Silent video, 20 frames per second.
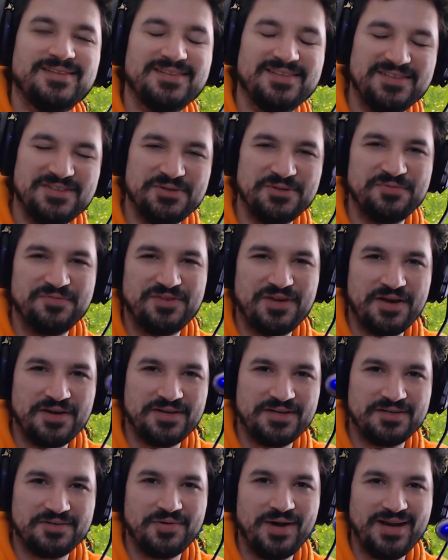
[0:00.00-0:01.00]
you've done
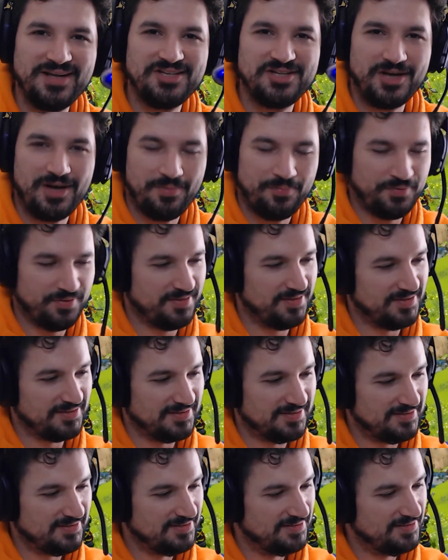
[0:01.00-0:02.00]
a great job with
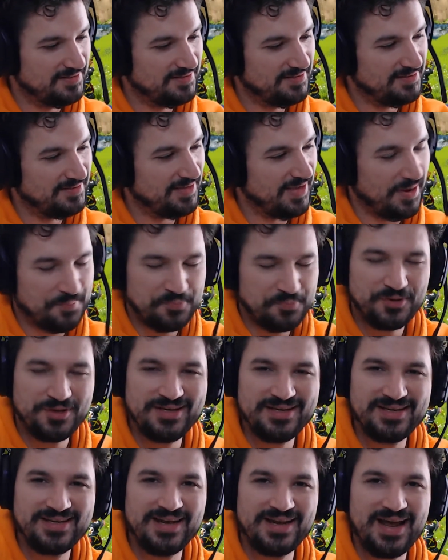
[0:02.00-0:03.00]
this. I'm
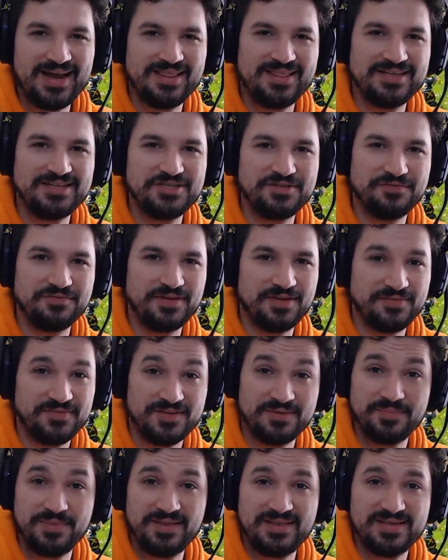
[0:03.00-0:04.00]
really glad that you've
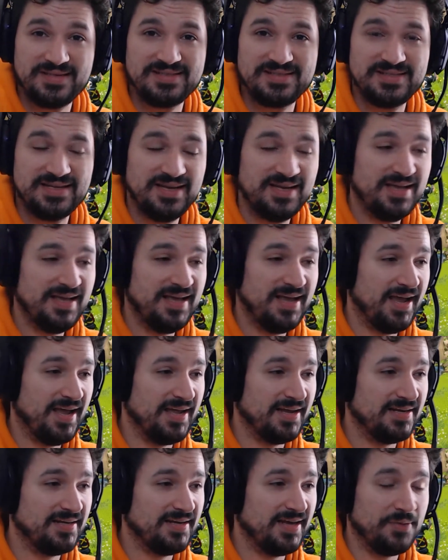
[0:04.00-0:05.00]
gifted me this,
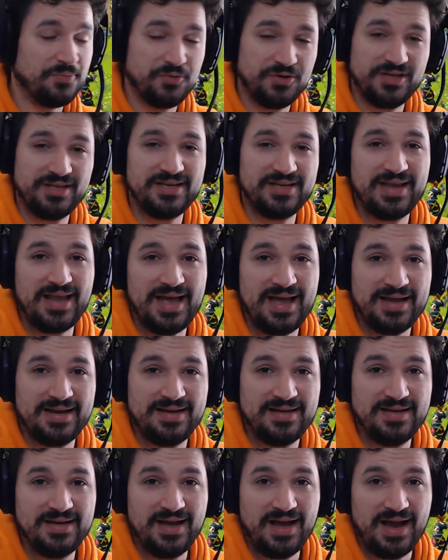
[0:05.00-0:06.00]
and I'm really glad
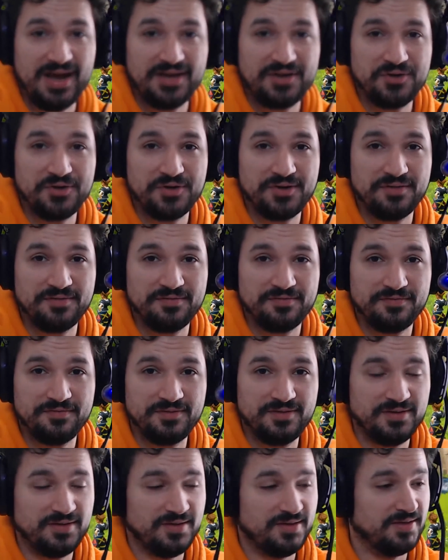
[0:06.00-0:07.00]
I could have
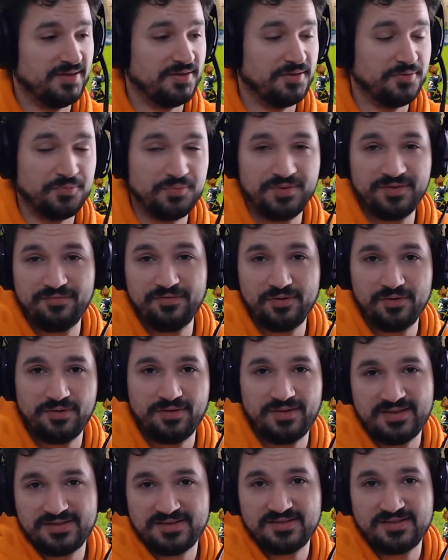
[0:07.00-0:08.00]

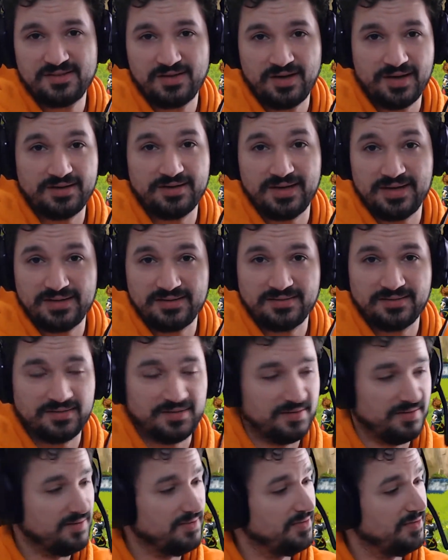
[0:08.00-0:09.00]
reviewed this and
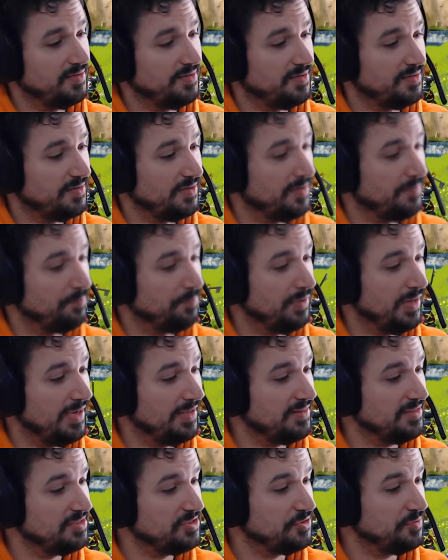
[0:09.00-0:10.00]

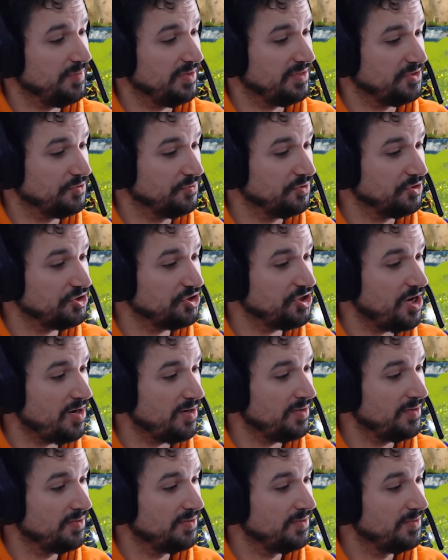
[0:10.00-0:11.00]
applied this to my
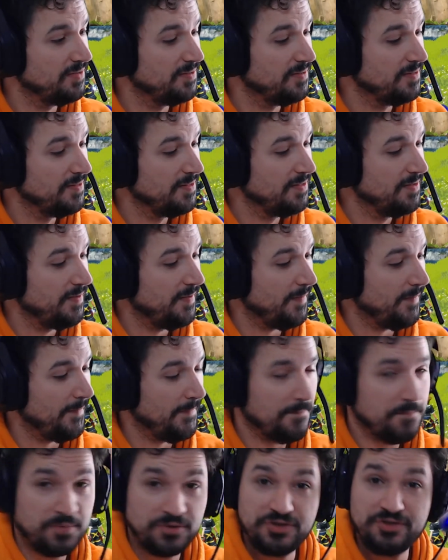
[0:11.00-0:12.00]
Dualshock.
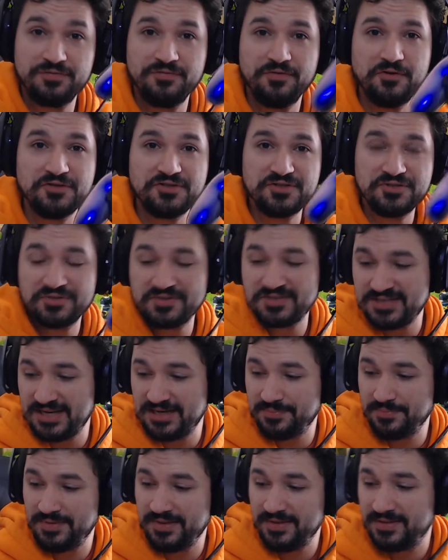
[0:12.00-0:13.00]
But you've also
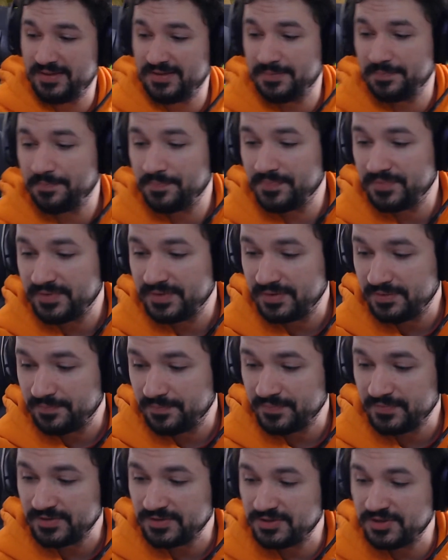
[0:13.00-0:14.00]
sent me the
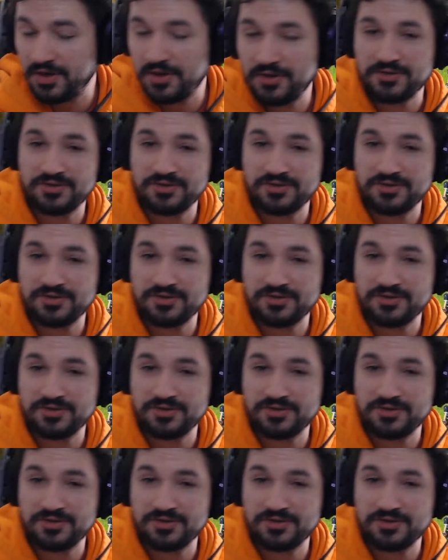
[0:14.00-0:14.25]
Dawn